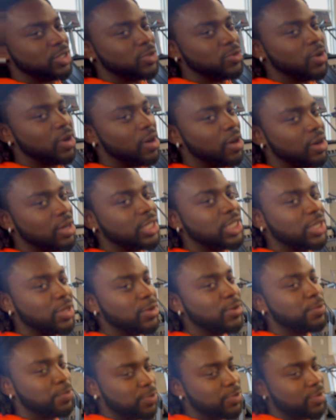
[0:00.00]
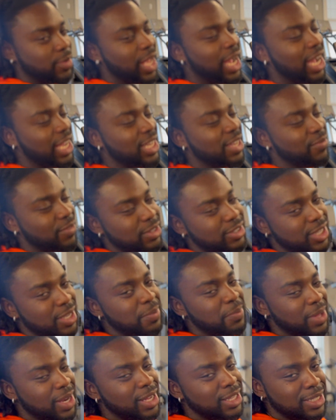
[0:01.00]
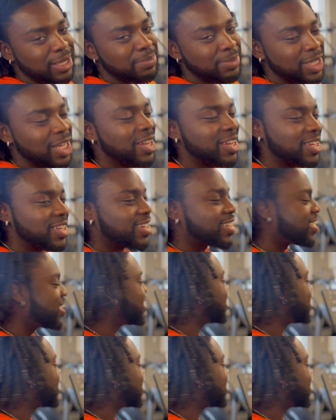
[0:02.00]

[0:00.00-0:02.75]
too hard, so I give her 10 minutes. I'm telling you.